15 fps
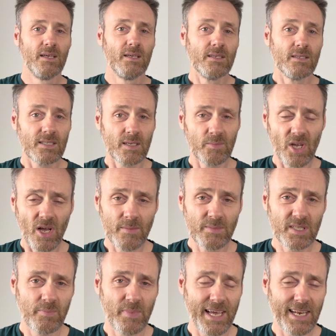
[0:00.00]
Sometimes
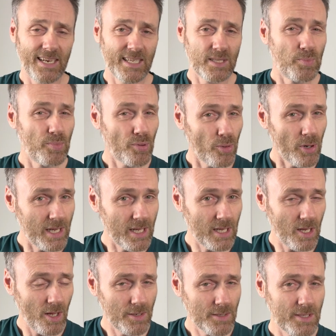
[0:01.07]
the pedal is pretty
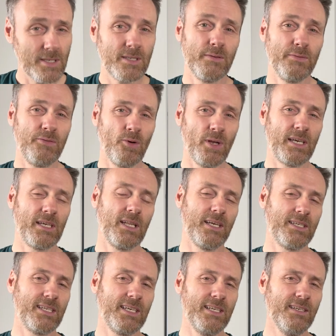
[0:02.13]
close to fully
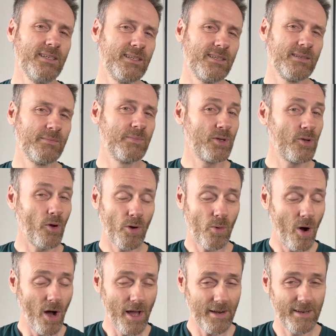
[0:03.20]
clicked in, but not
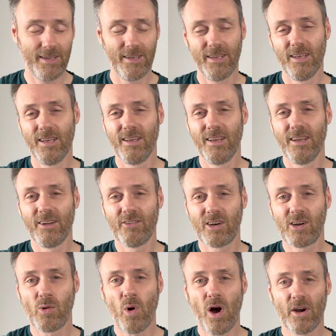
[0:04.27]
quite,
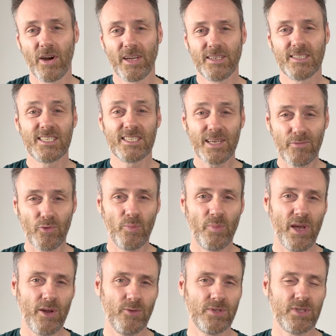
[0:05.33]
requiring several
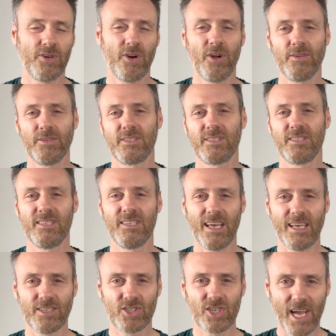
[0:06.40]
pedal strokes
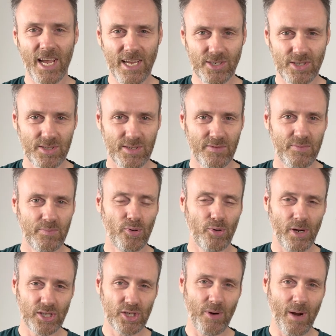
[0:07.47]
and changes of
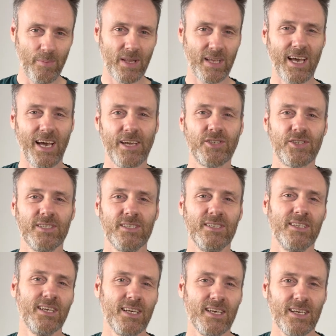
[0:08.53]
pressure
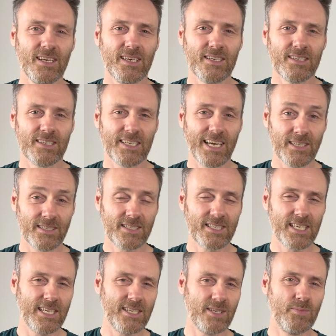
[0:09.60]
application to get it
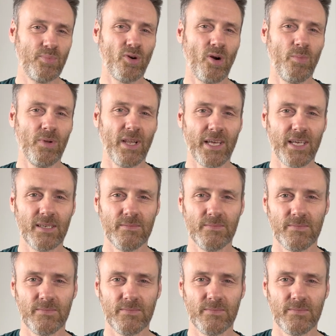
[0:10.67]
seated properly.